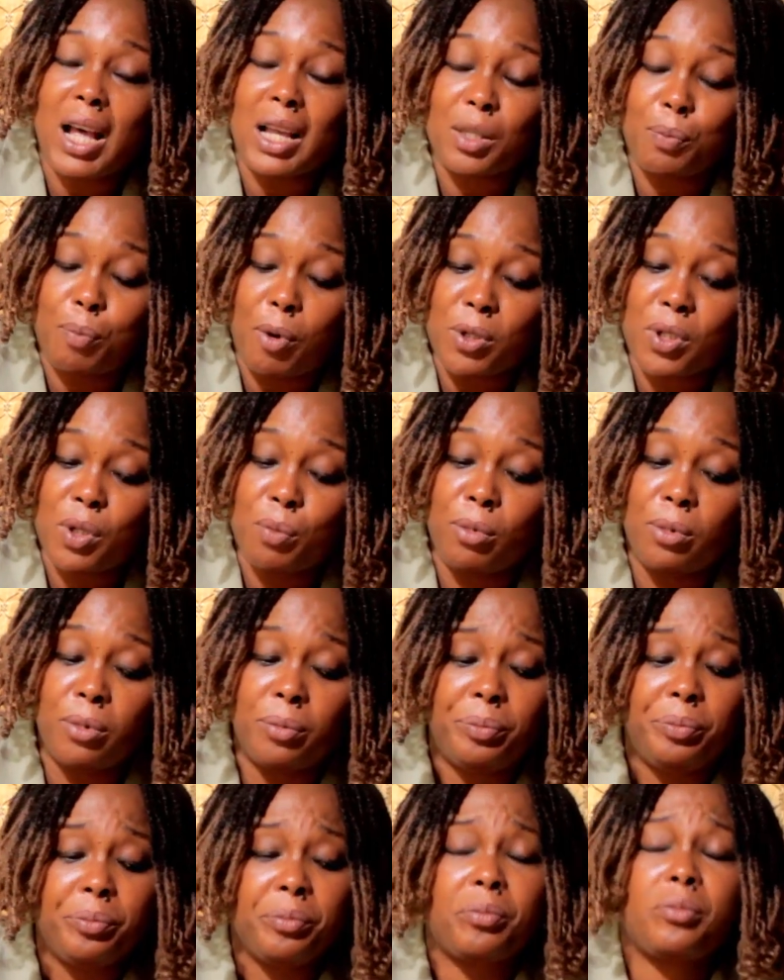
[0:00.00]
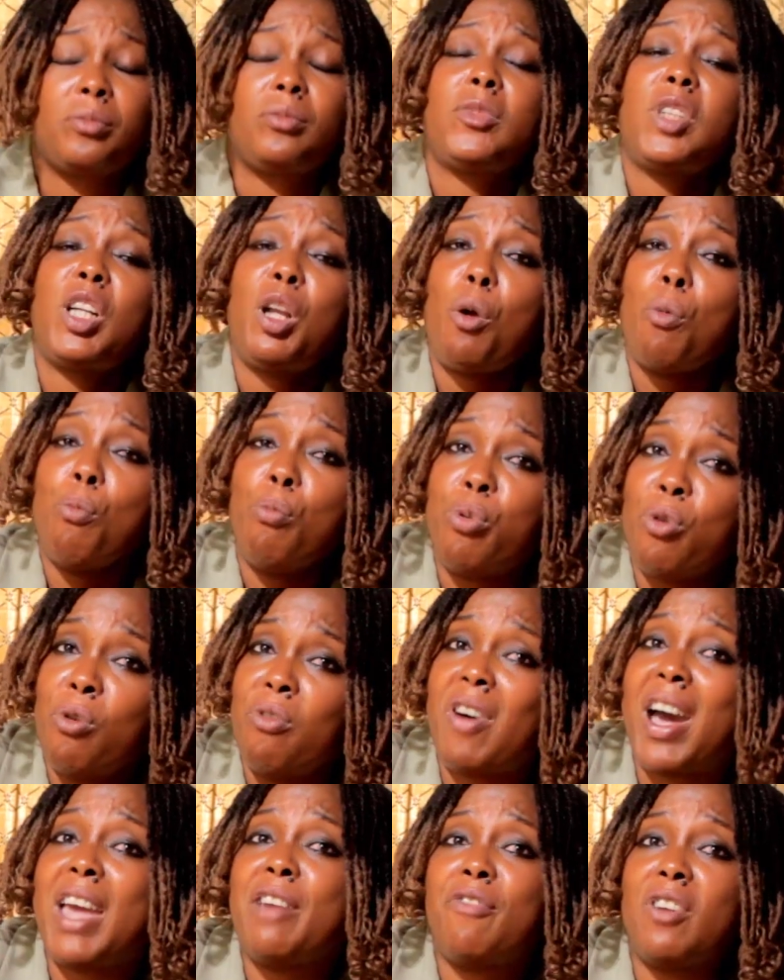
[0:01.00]
as possible to
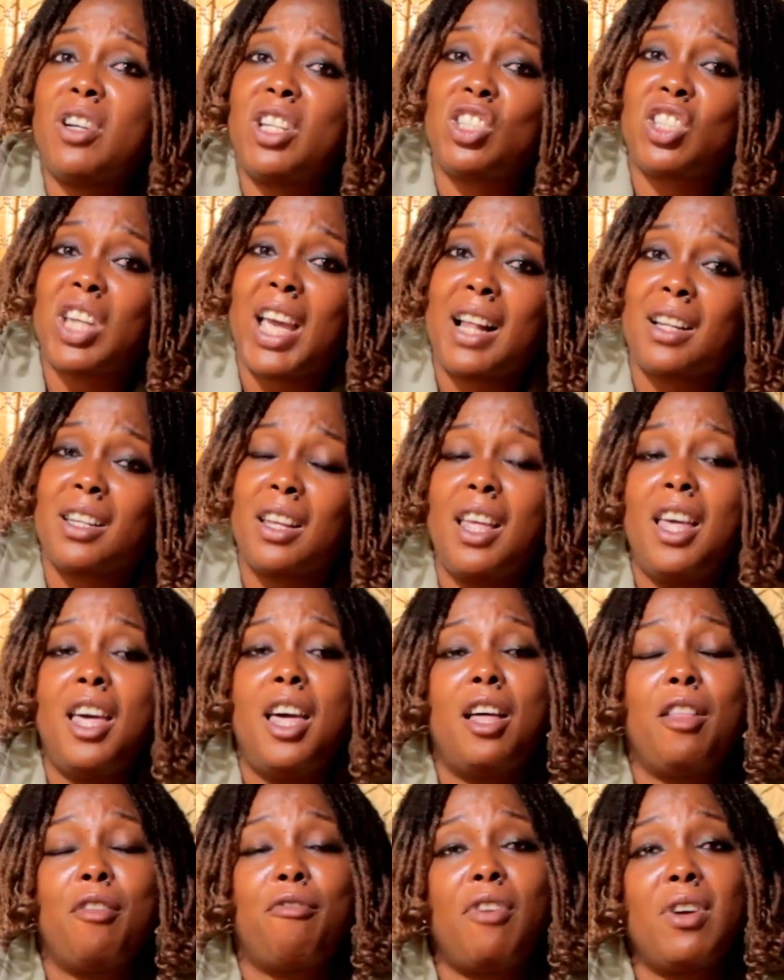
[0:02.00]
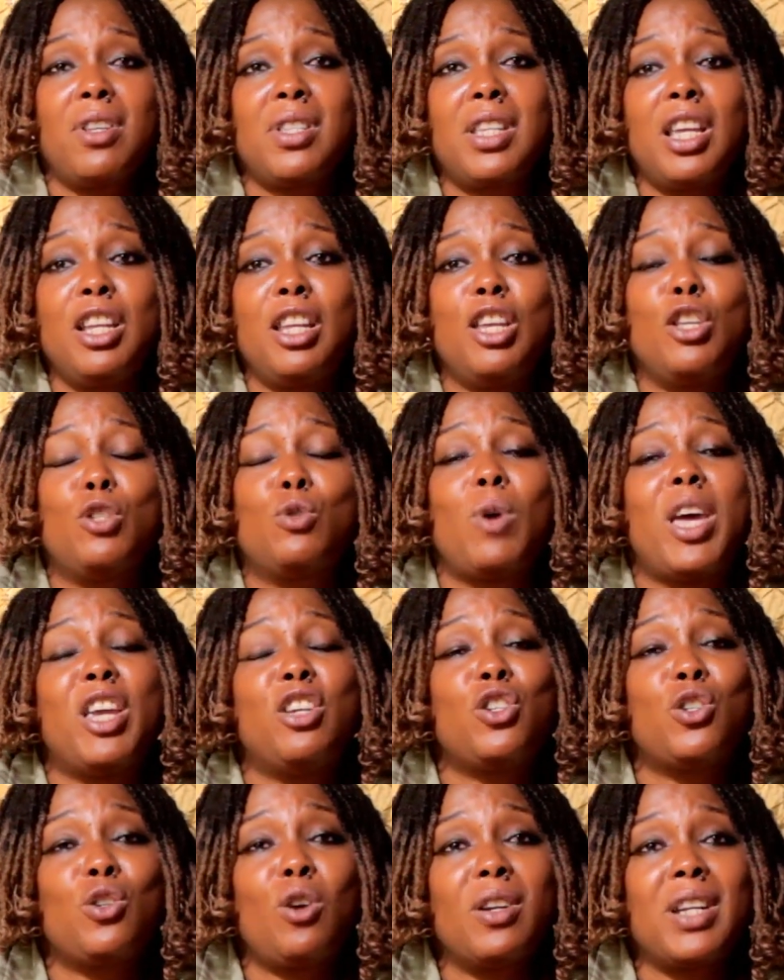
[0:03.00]
provide for the child. The first thing is
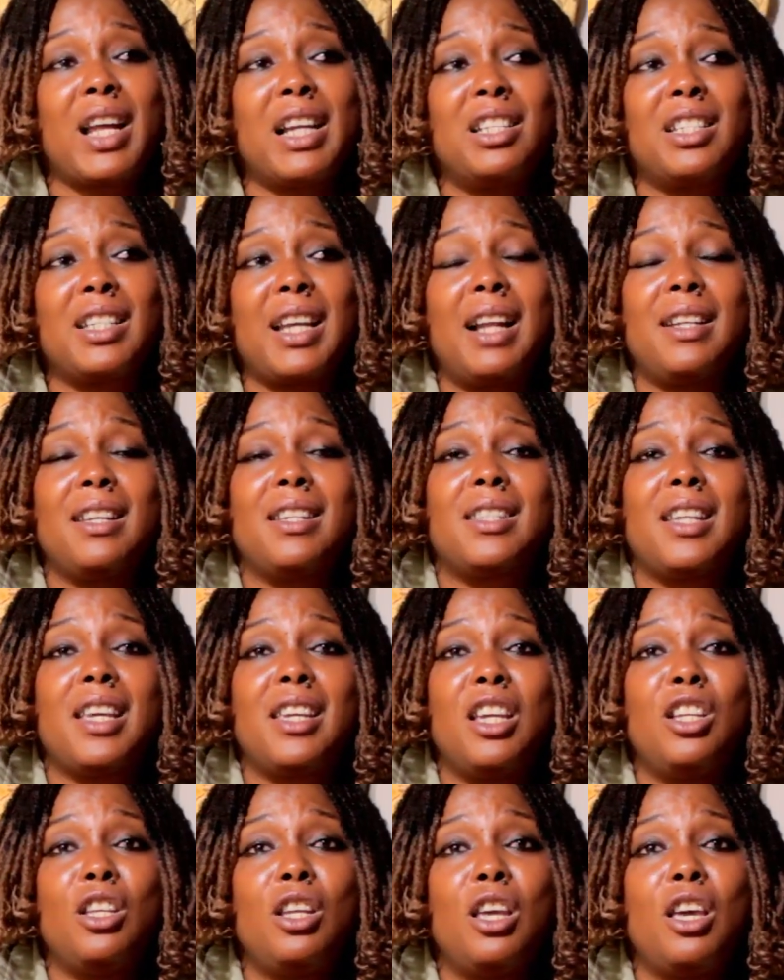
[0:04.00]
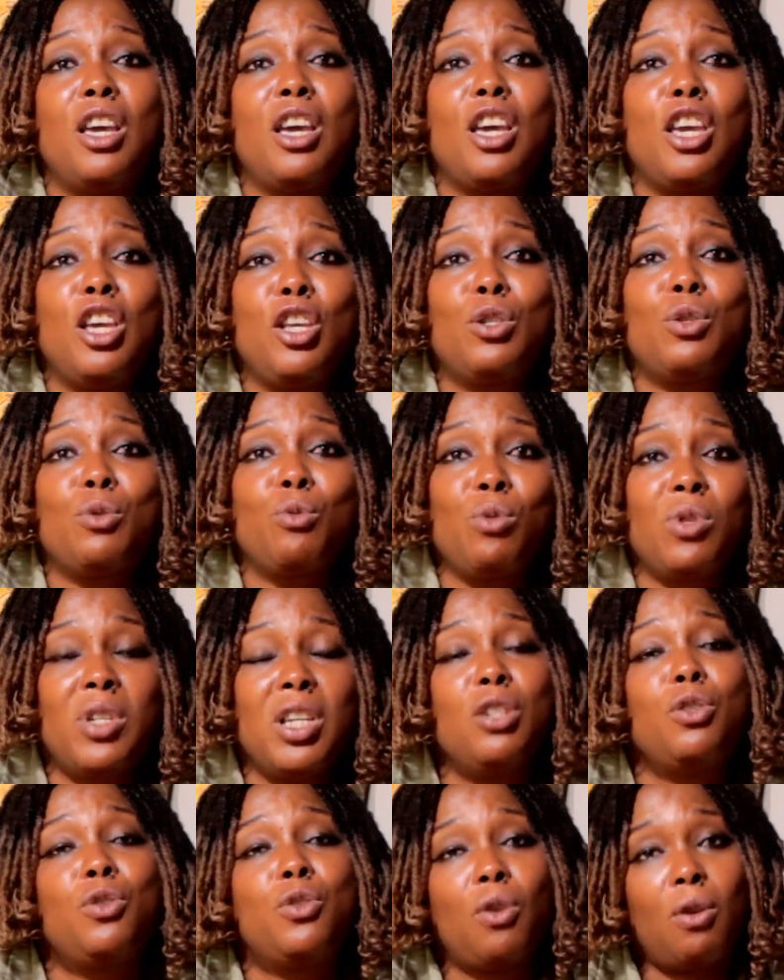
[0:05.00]
to ensure that the child is taking his
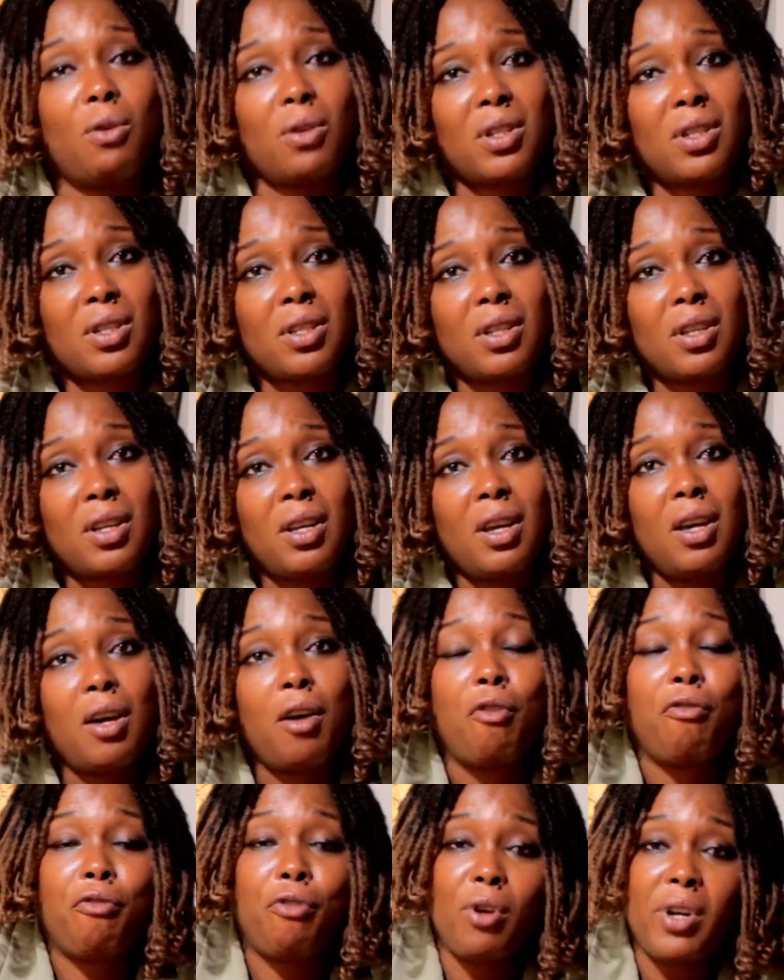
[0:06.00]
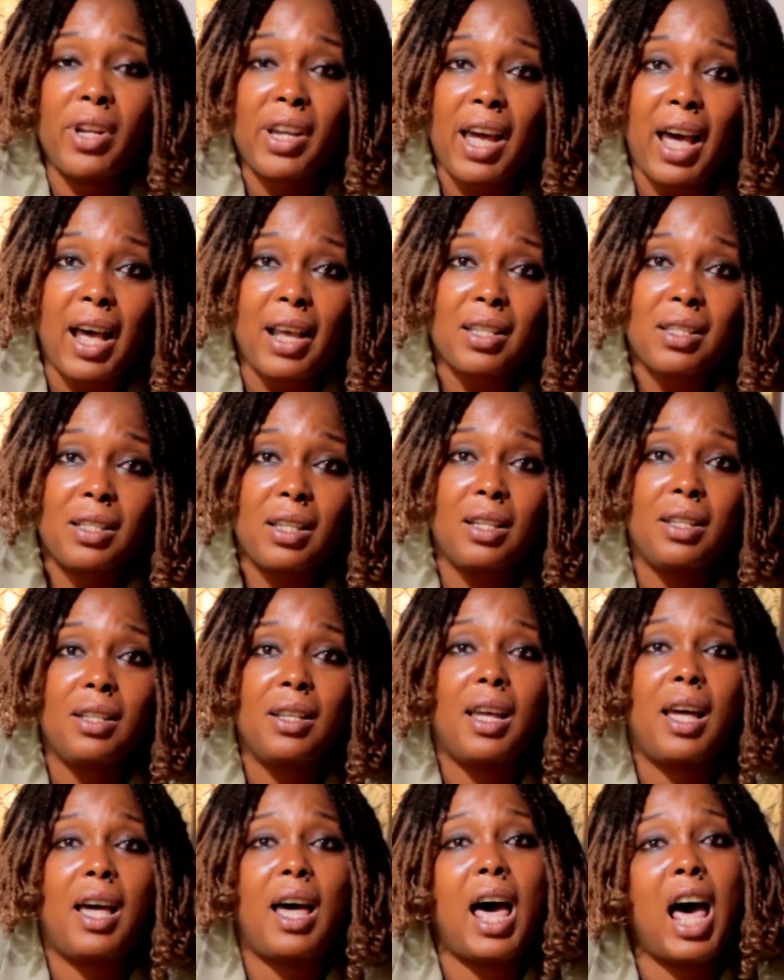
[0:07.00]
routine drugs, folic
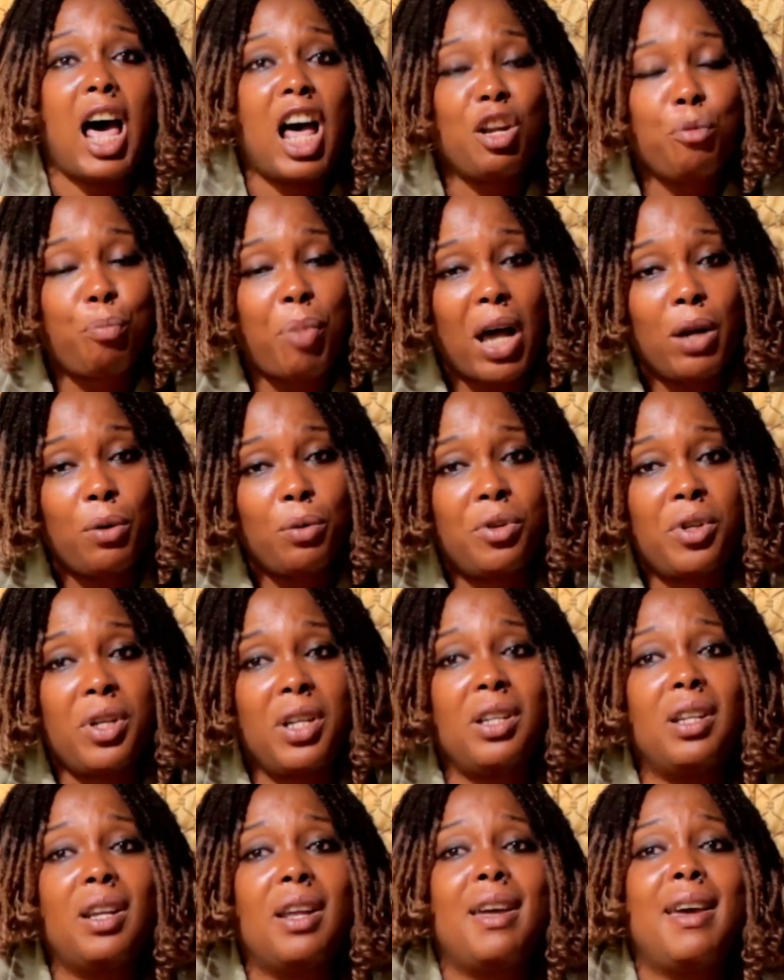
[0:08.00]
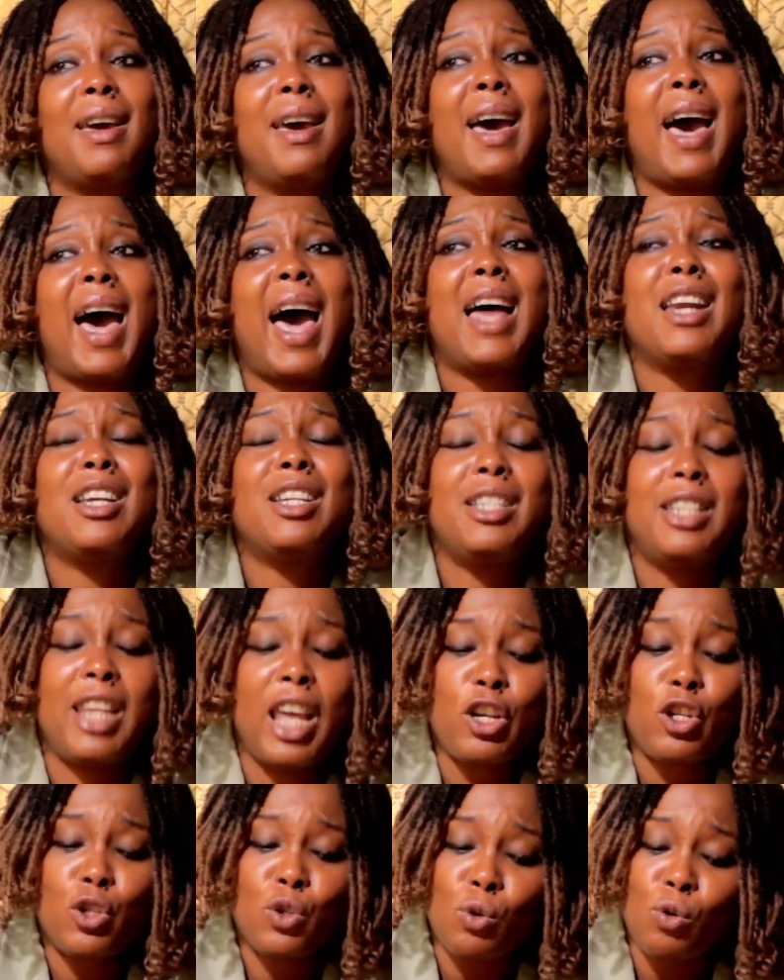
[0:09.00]
acid and paludrin. And
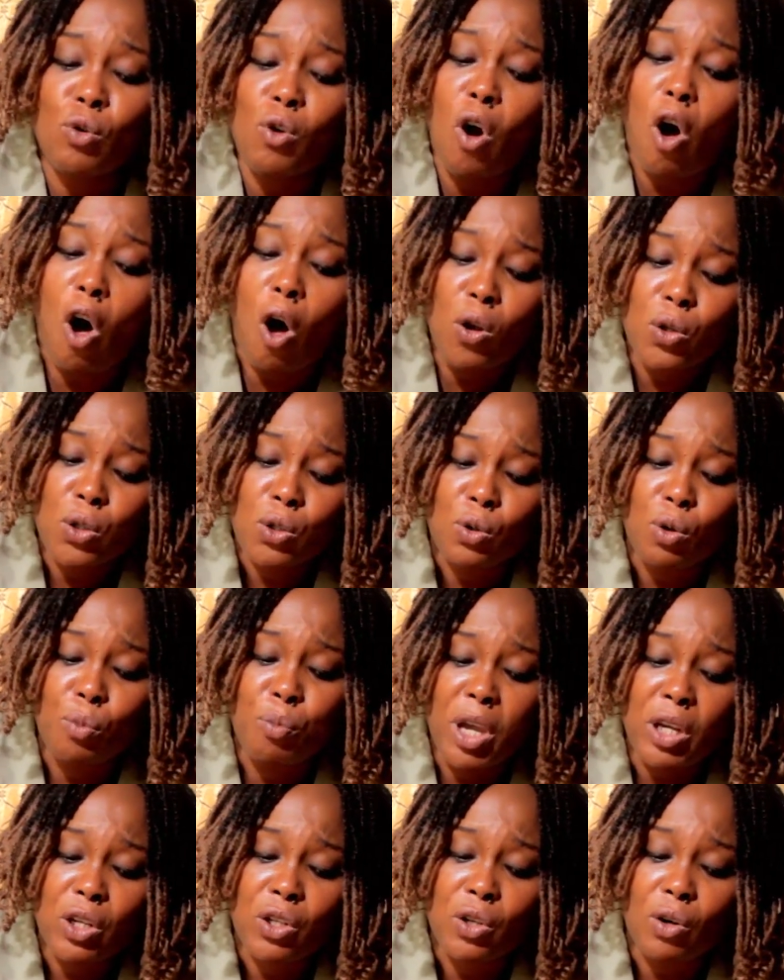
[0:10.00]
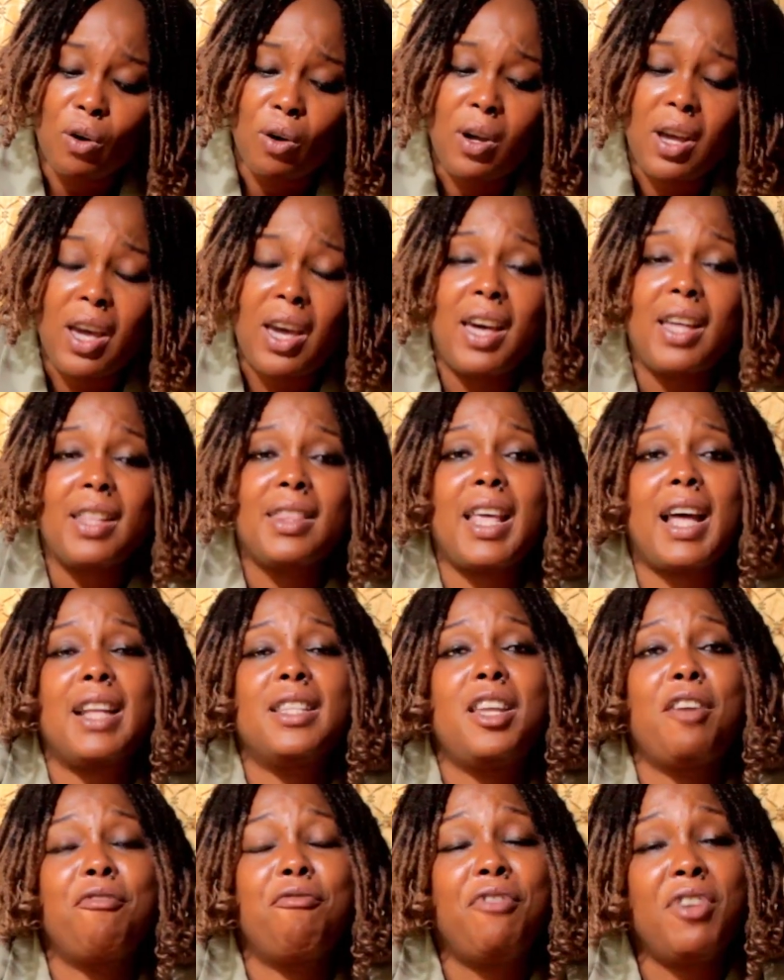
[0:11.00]
they should also make sure
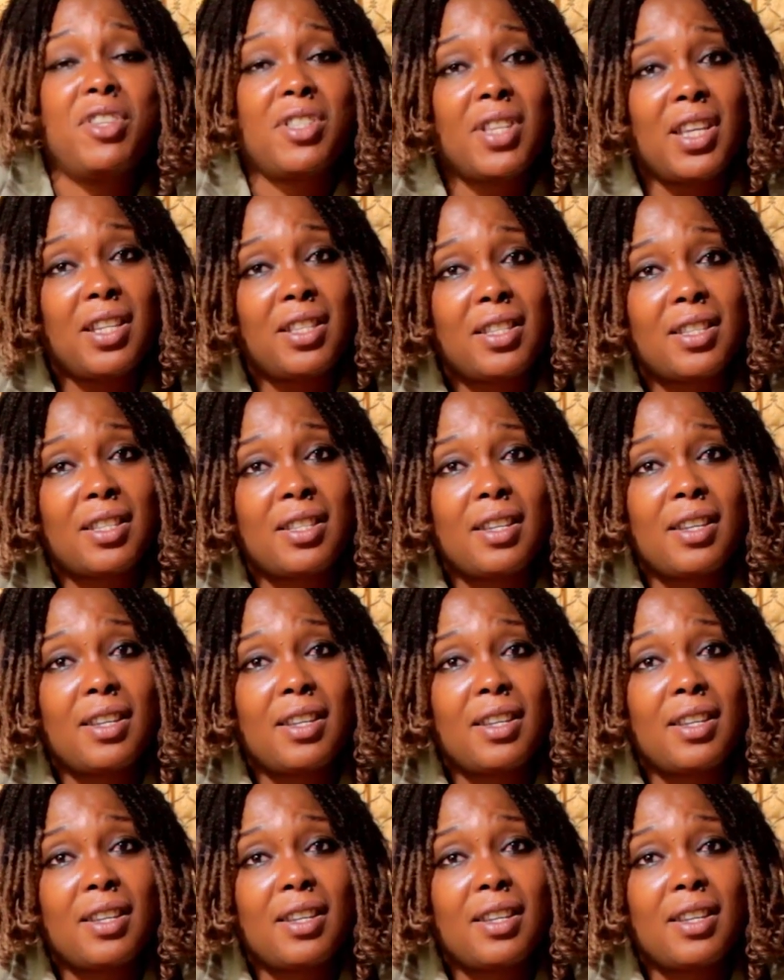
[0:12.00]
that they visit